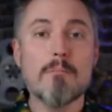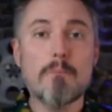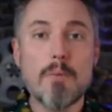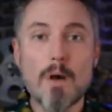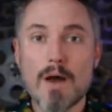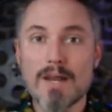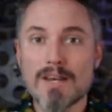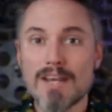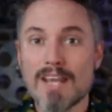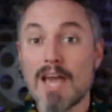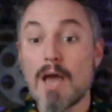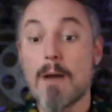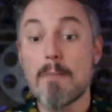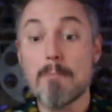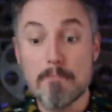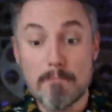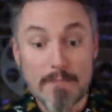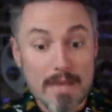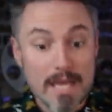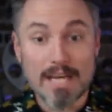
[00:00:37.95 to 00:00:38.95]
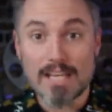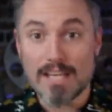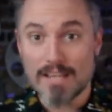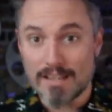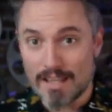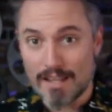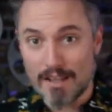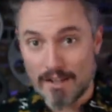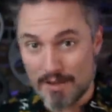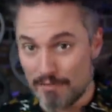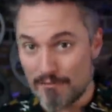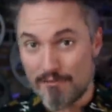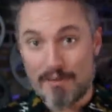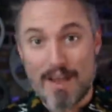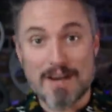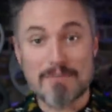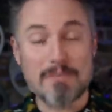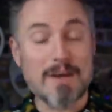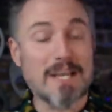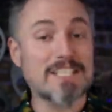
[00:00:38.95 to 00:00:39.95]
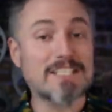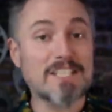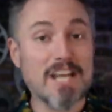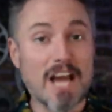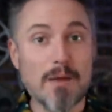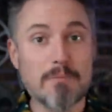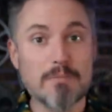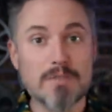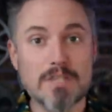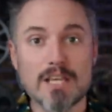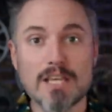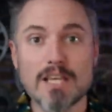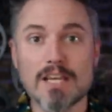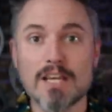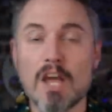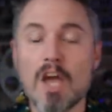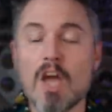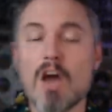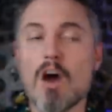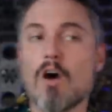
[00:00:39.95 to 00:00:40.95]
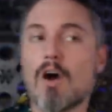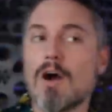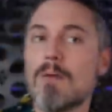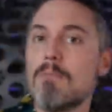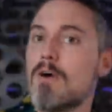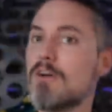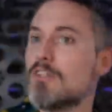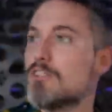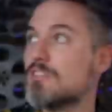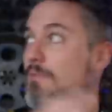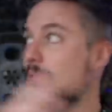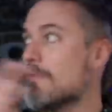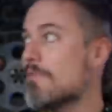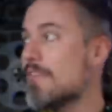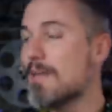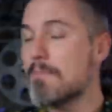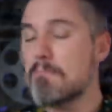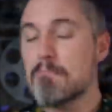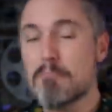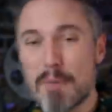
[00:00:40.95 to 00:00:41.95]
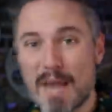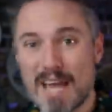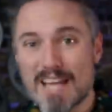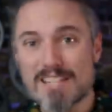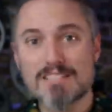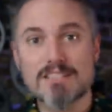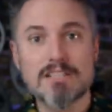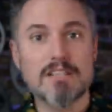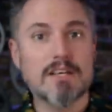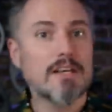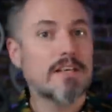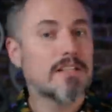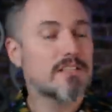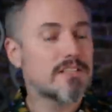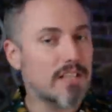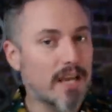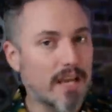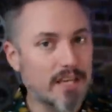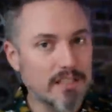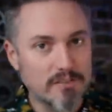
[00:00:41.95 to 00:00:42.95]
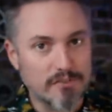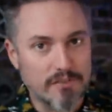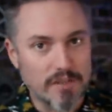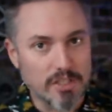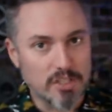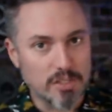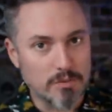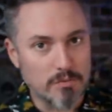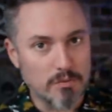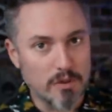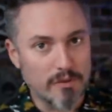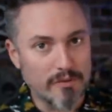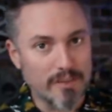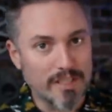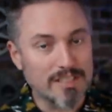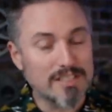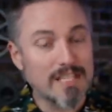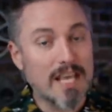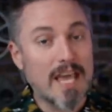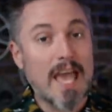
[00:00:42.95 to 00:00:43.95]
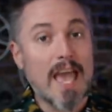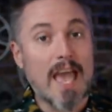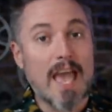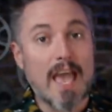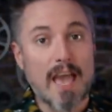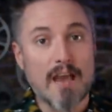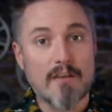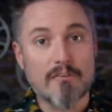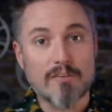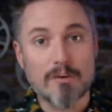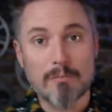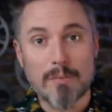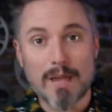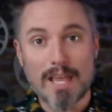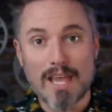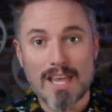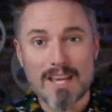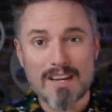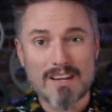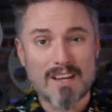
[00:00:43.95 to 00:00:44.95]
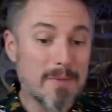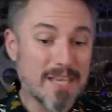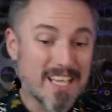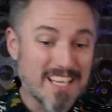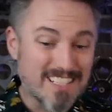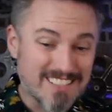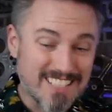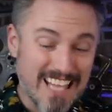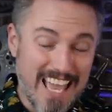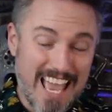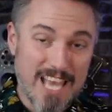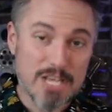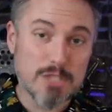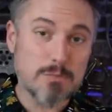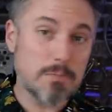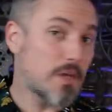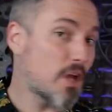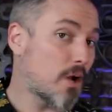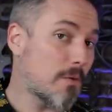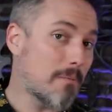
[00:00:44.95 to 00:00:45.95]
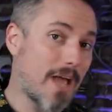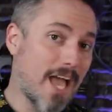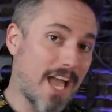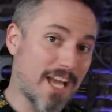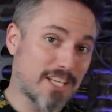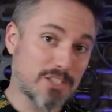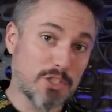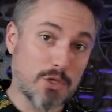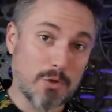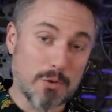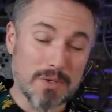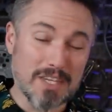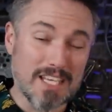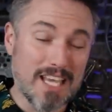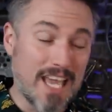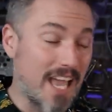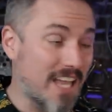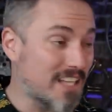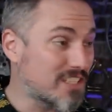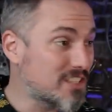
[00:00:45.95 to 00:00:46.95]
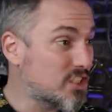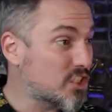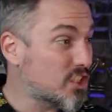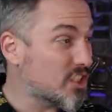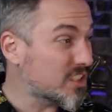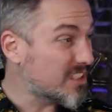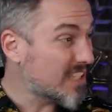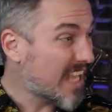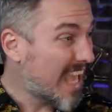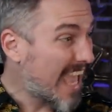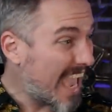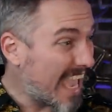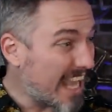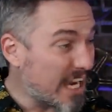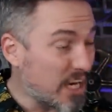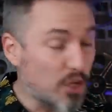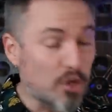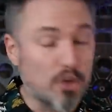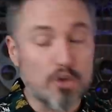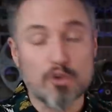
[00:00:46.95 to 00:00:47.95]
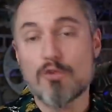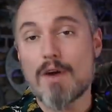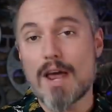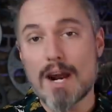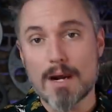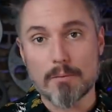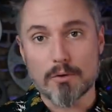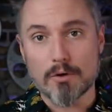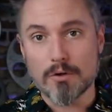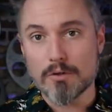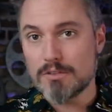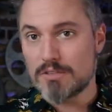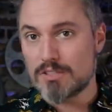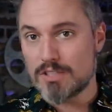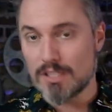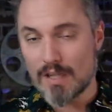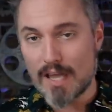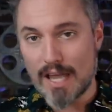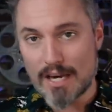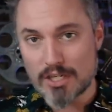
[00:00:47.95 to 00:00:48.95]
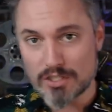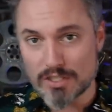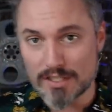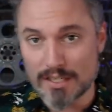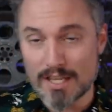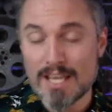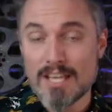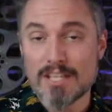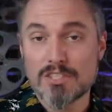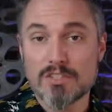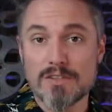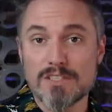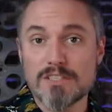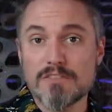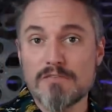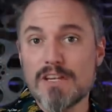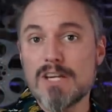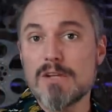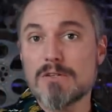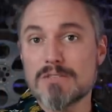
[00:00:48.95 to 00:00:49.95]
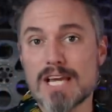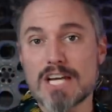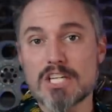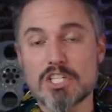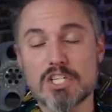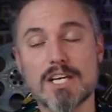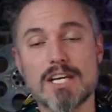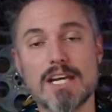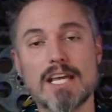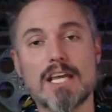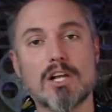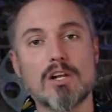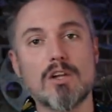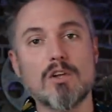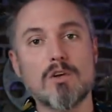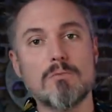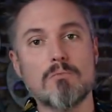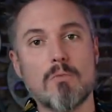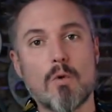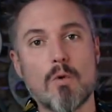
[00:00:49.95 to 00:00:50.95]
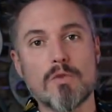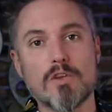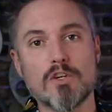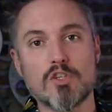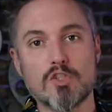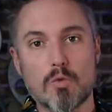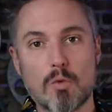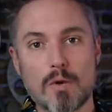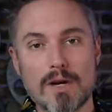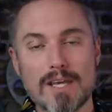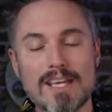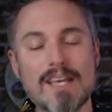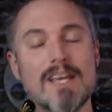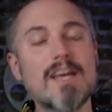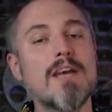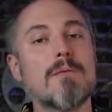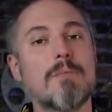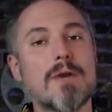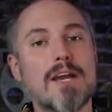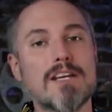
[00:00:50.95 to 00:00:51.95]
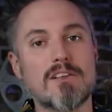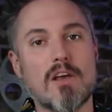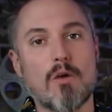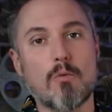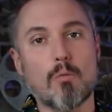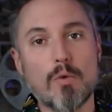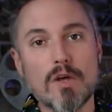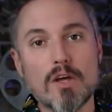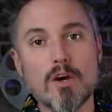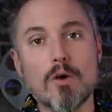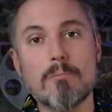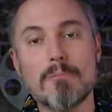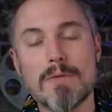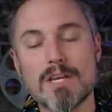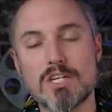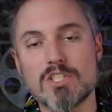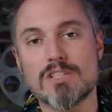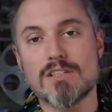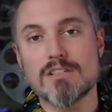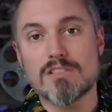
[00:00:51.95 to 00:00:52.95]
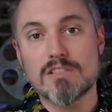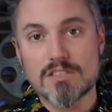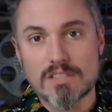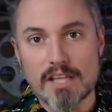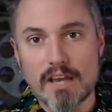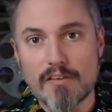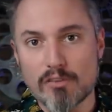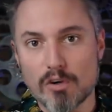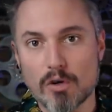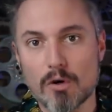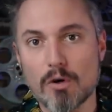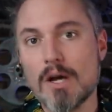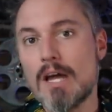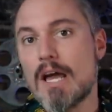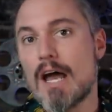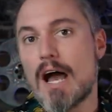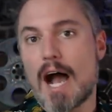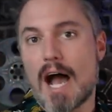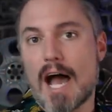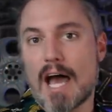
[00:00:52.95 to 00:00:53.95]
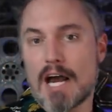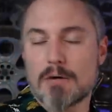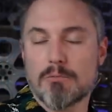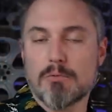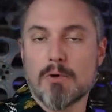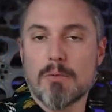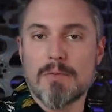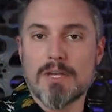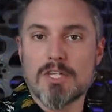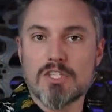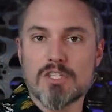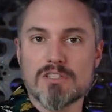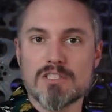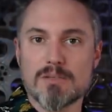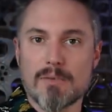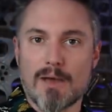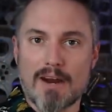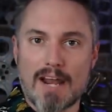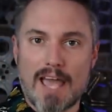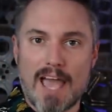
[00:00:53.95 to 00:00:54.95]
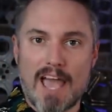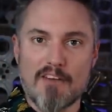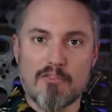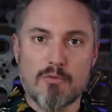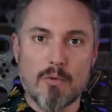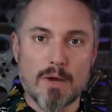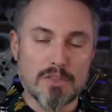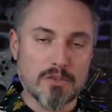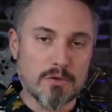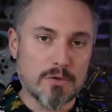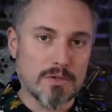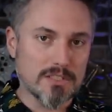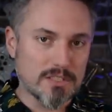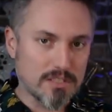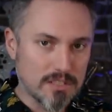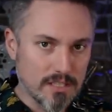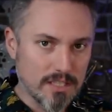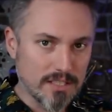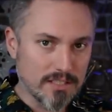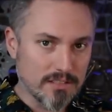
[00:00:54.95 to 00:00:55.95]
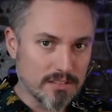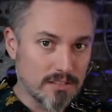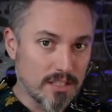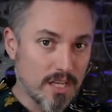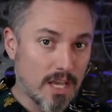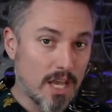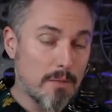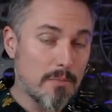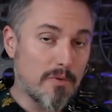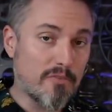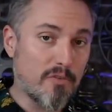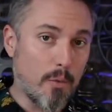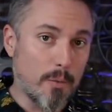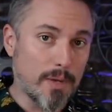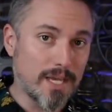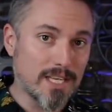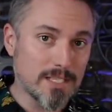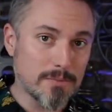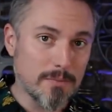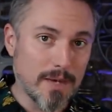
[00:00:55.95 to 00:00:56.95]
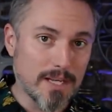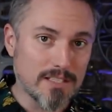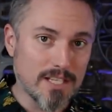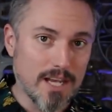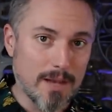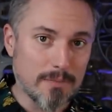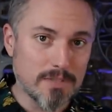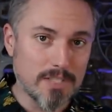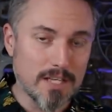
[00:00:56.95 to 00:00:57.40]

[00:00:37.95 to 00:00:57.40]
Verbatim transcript: but many, in fact my top ten, are among some of the best science fiction movies ever made, because H B O Max currently has just an incredible selection. So this video is actually going to include more than twenty, because I will mention several honorable mentions about halfway through this list before we get to my top